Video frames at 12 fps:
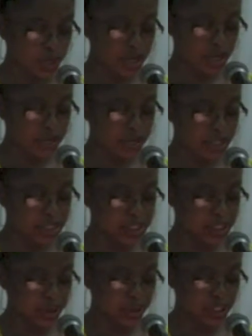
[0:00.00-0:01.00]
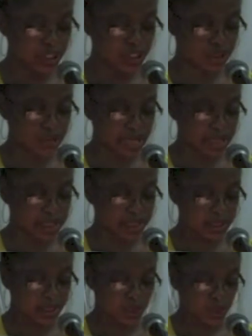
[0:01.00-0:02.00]
carving integration mask,
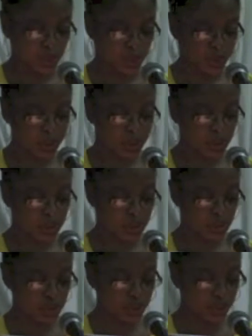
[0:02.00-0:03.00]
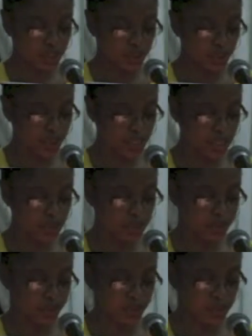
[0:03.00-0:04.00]
with the coconut tree growing out
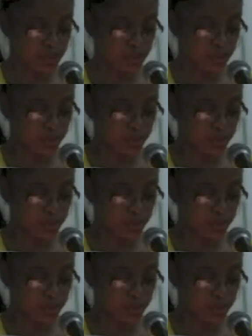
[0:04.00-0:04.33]
of the cup